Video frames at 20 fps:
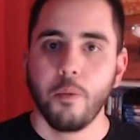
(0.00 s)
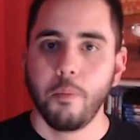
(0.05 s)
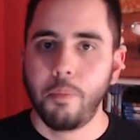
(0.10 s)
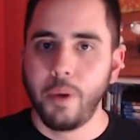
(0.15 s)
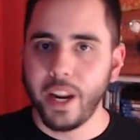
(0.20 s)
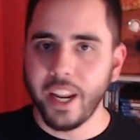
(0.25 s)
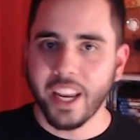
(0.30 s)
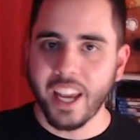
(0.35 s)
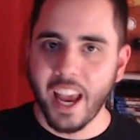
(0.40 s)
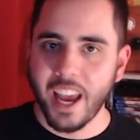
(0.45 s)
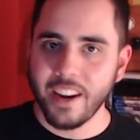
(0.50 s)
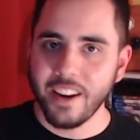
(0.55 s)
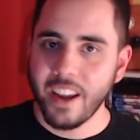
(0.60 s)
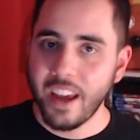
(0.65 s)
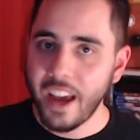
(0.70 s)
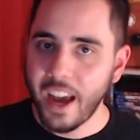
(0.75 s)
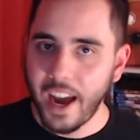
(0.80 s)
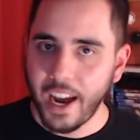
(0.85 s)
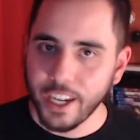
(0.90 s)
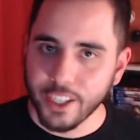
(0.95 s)
But again,
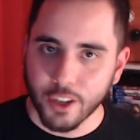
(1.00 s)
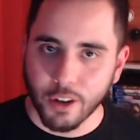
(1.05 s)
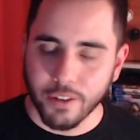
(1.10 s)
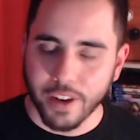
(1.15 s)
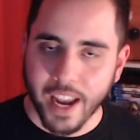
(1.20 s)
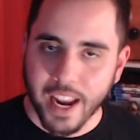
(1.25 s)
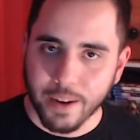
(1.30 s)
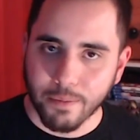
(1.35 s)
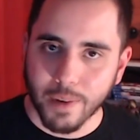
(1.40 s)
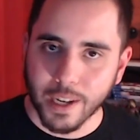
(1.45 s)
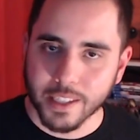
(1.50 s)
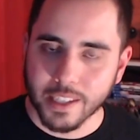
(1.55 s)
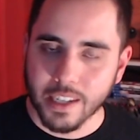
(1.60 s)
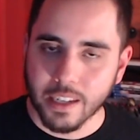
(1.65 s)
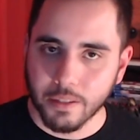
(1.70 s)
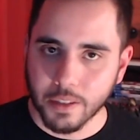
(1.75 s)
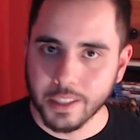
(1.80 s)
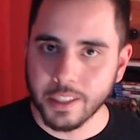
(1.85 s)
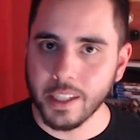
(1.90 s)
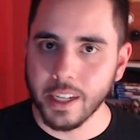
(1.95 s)
I don't hate Resident
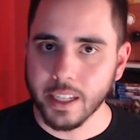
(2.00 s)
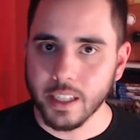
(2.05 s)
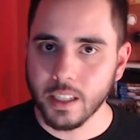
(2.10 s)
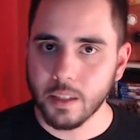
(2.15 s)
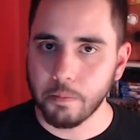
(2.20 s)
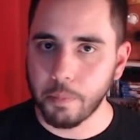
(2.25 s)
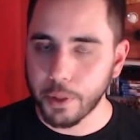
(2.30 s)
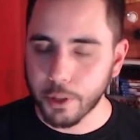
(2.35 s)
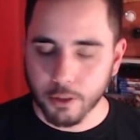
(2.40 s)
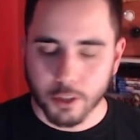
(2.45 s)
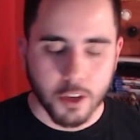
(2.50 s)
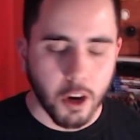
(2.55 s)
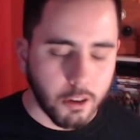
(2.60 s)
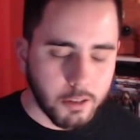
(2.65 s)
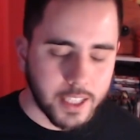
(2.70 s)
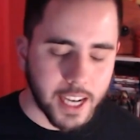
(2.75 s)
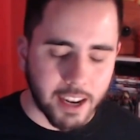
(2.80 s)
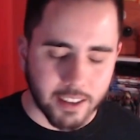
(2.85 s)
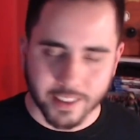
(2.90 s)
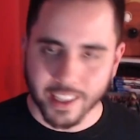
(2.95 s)
Evil 6, but there's no
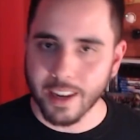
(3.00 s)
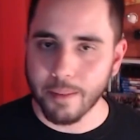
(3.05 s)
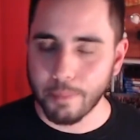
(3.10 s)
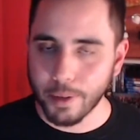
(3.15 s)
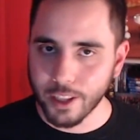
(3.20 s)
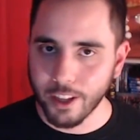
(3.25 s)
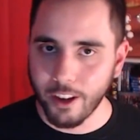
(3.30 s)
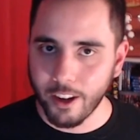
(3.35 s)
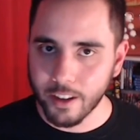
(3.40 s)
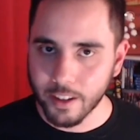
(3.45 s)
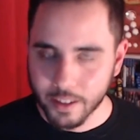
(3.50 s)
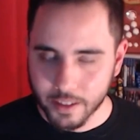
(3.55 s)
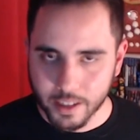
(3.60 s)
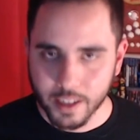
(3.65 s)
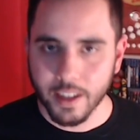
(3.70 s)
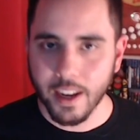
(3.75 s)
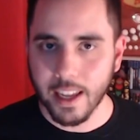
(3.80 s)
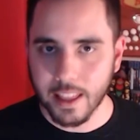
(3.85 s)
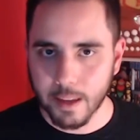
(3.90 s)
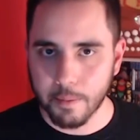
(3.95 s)
doubt that it belongs
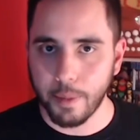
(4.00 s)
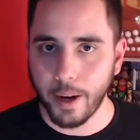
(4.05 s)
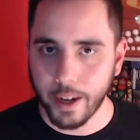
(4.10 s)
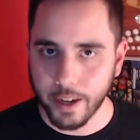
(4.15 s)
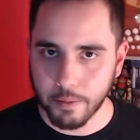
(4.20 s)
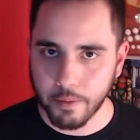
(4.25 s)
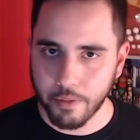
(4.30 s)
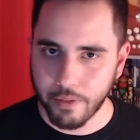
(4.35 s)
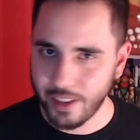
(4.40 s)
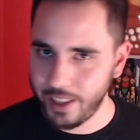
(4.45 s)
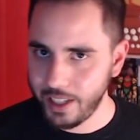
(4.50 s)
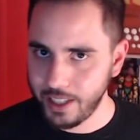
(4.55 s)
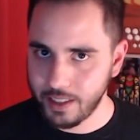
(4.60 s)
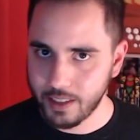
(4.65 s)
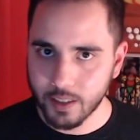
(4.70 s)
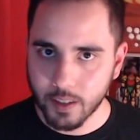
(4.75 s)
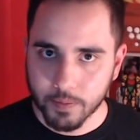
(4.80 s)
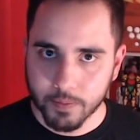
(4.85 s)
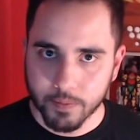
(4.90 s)
at the bottom of the list.